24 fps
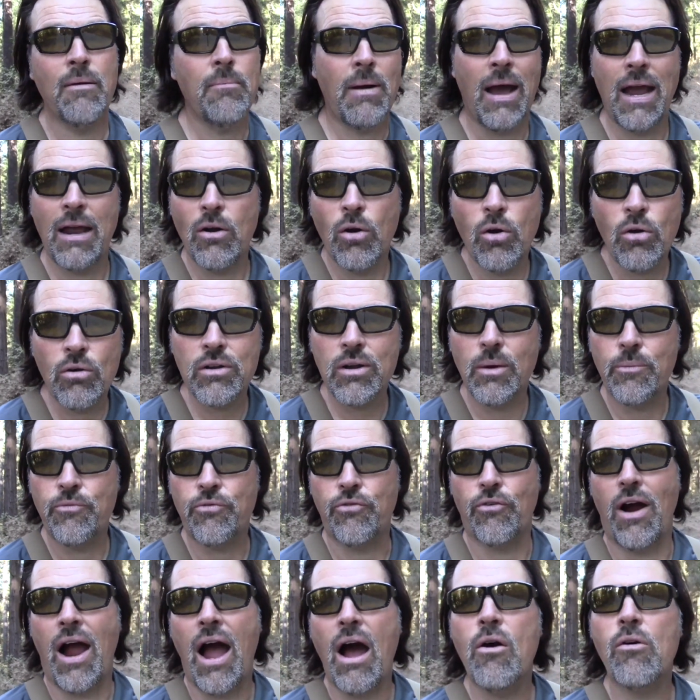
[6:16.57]
It might hold up
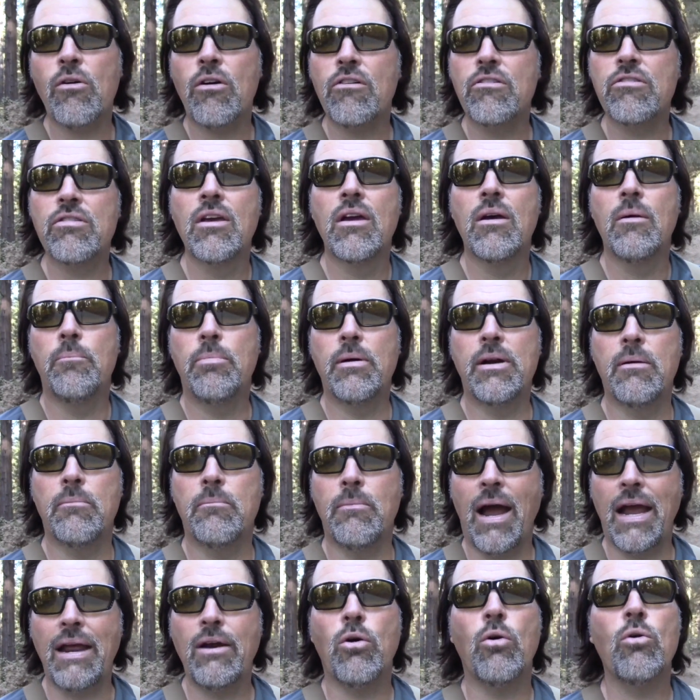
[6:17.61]
for hours, but it
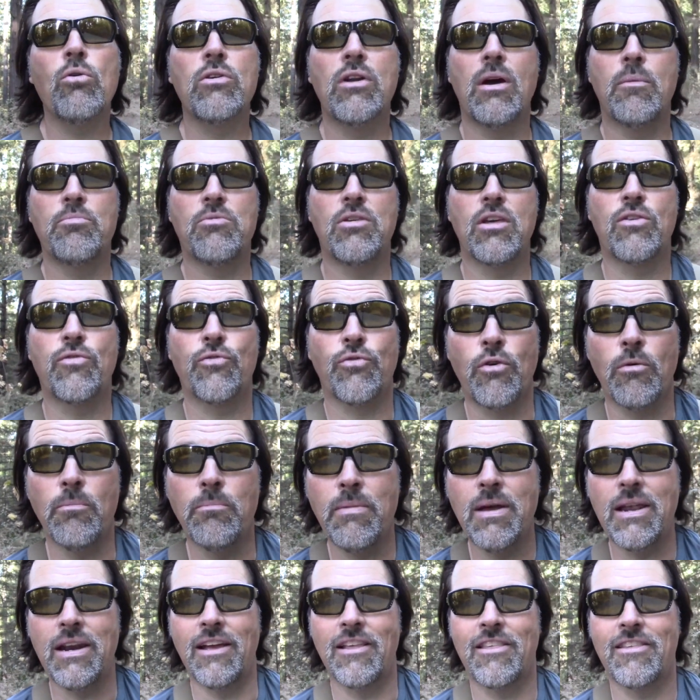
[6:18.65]
might hold up just for
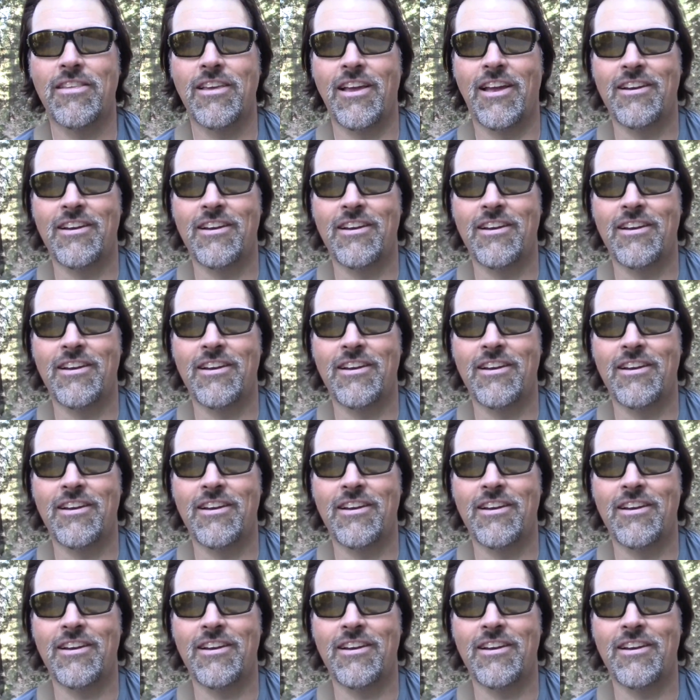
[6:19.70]
minutes.